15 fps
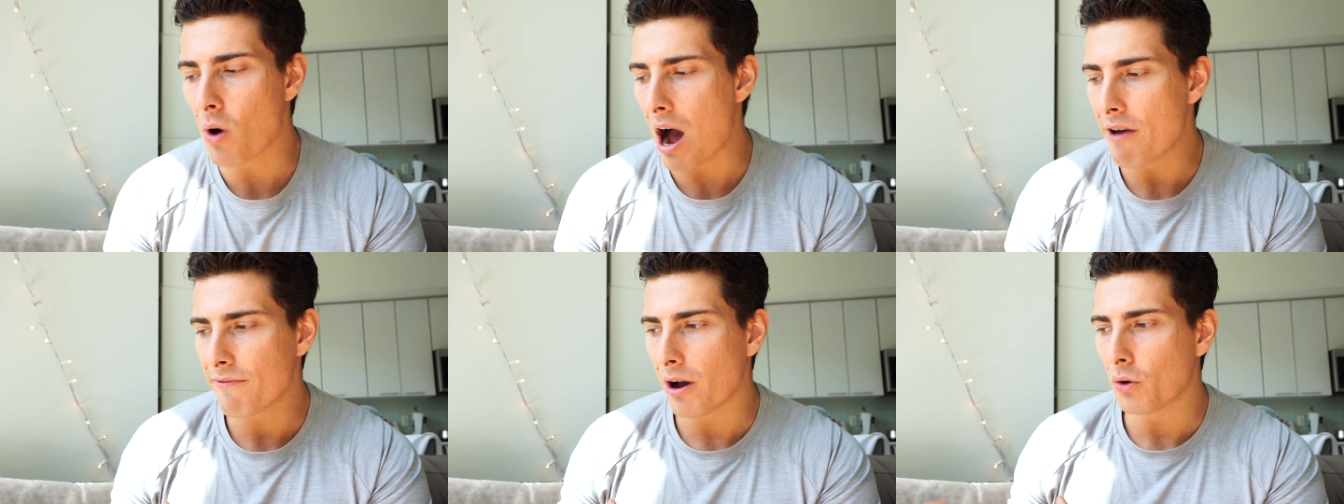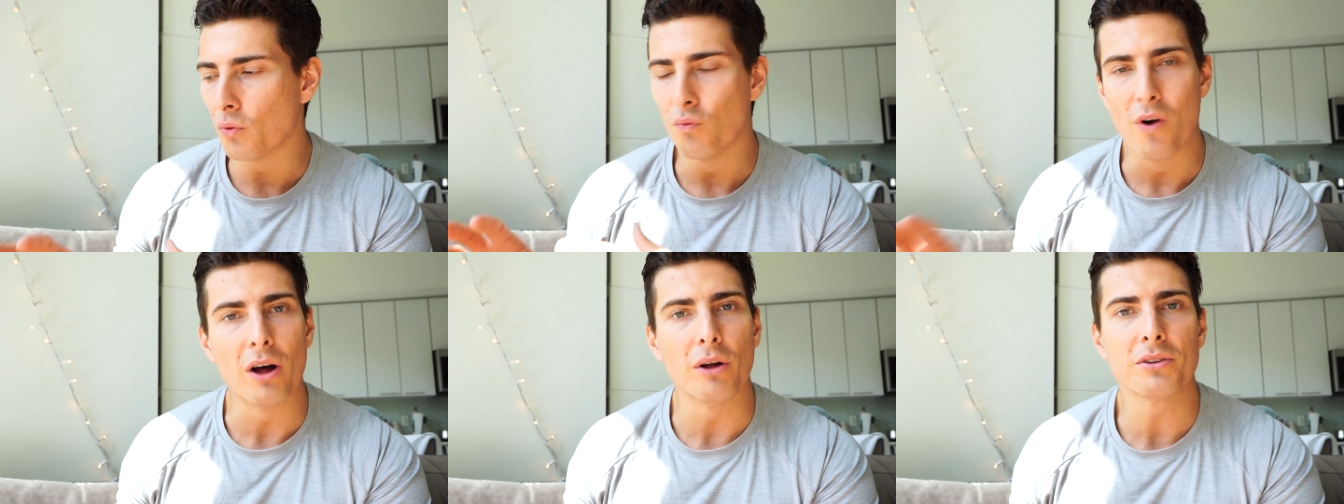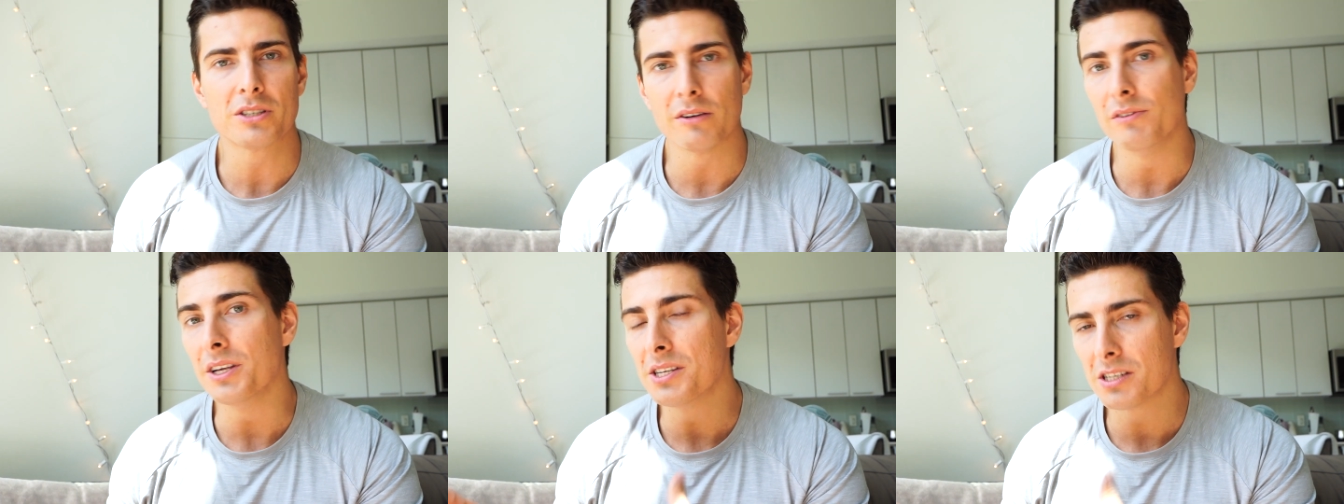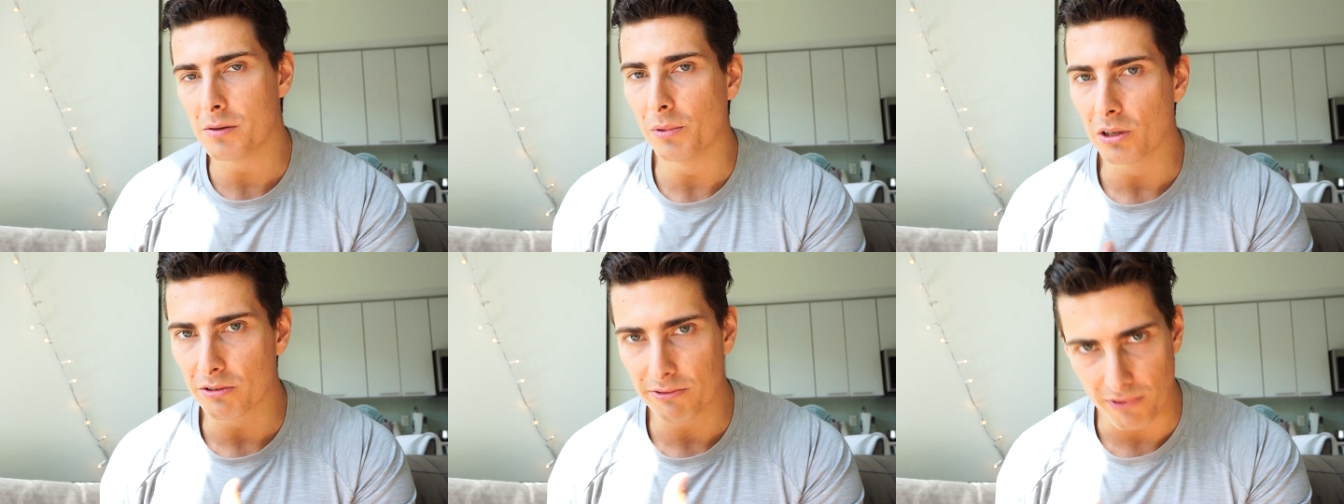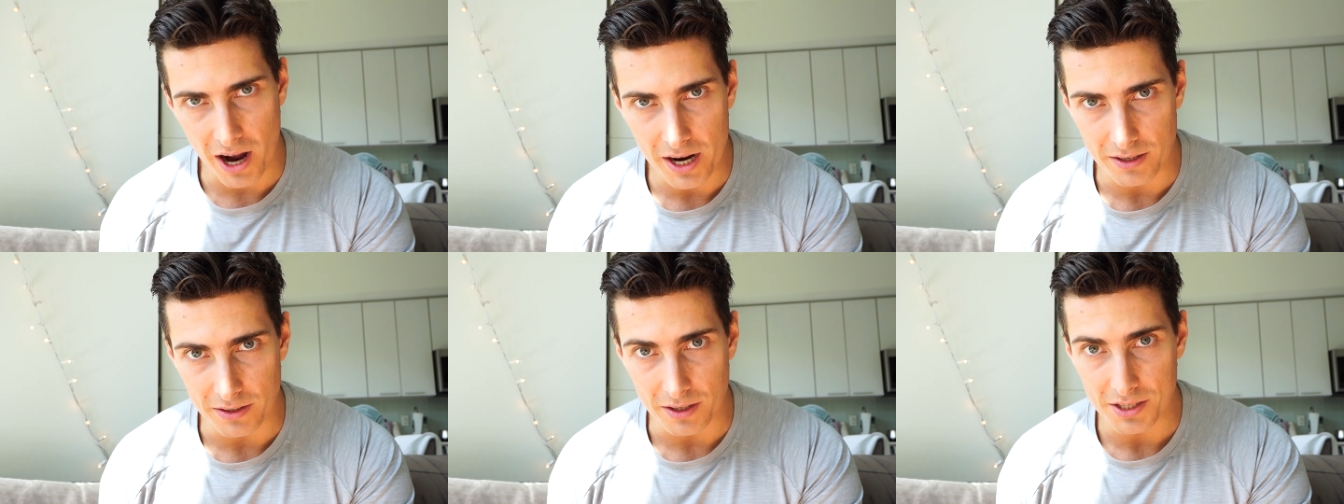I found relatively similar
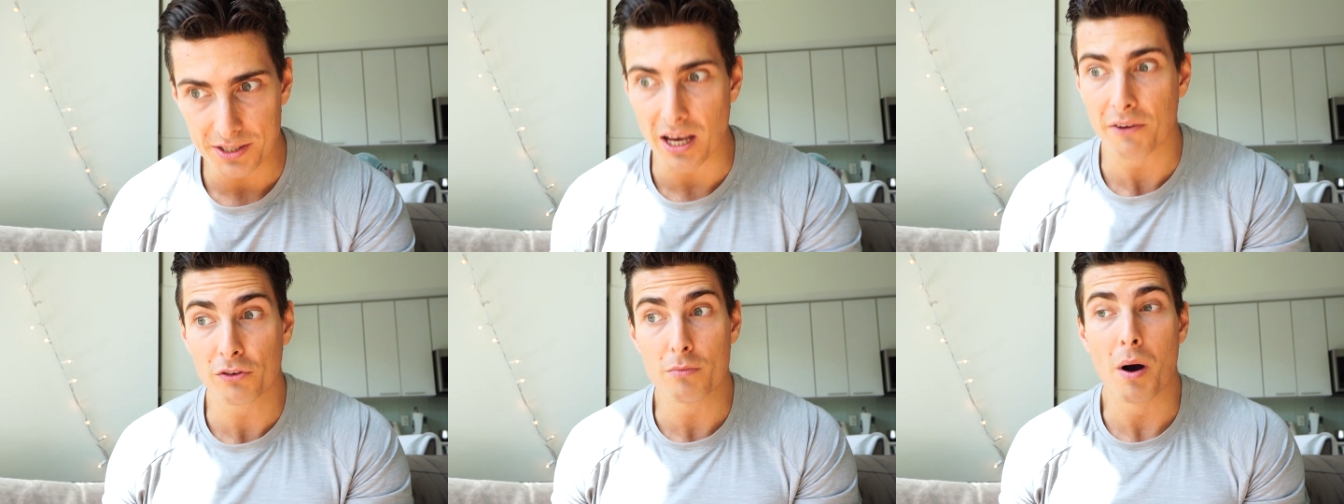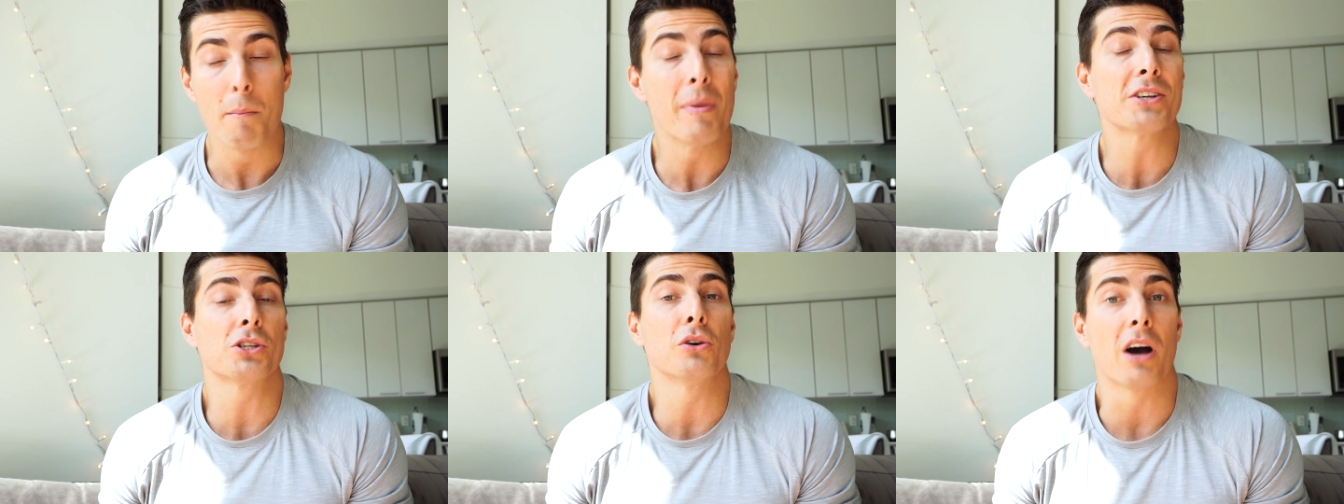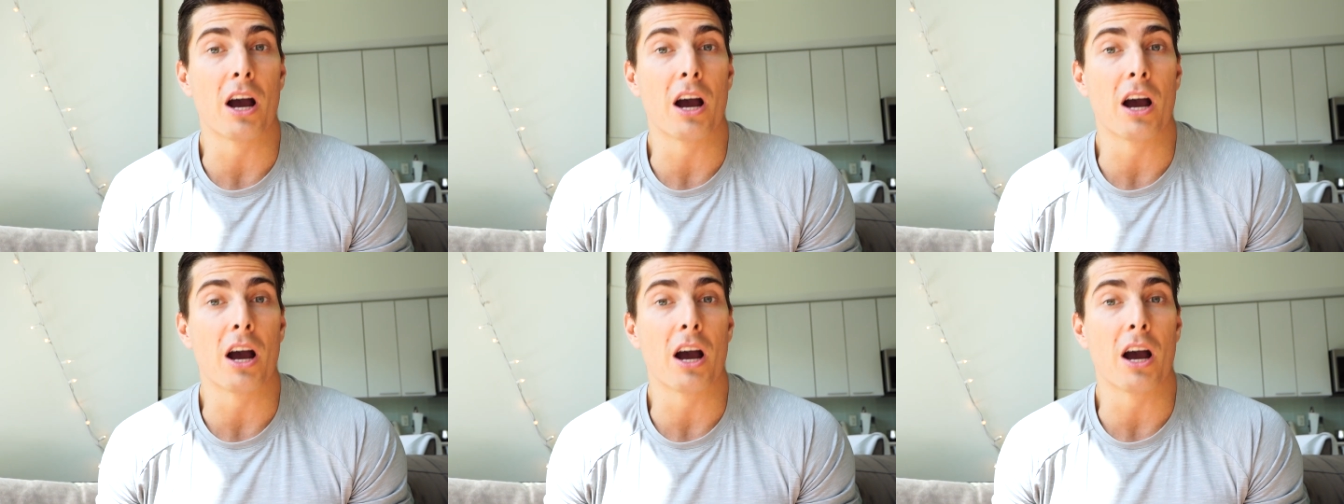findings that from a muscle